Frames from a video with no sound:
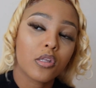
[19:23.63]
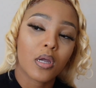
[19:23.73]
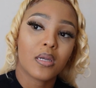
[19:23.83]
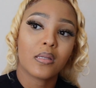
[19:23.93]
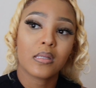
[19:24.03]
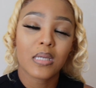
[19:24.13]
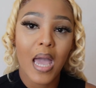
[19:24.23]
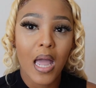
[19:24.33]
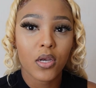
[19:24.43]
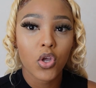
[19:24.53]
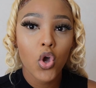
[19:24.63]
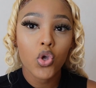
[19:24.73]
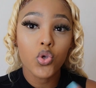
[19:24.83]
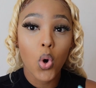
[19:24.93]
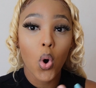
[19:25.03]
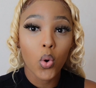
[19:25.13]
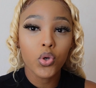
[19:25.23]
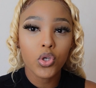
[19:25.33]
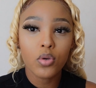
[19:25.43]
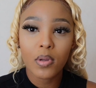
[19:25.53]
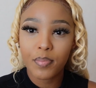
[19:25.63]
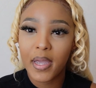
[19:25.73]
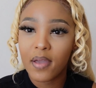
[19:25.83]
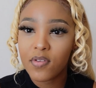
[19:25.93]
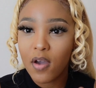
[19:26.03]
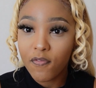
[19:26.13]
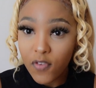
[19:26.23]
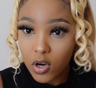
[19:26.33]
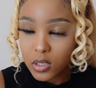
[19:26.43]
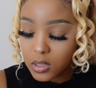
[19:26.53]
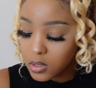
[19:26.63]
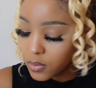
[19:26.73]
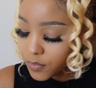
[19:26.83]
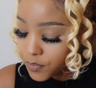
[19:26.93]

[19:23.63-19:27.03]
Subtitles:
to understand your own human behavior first.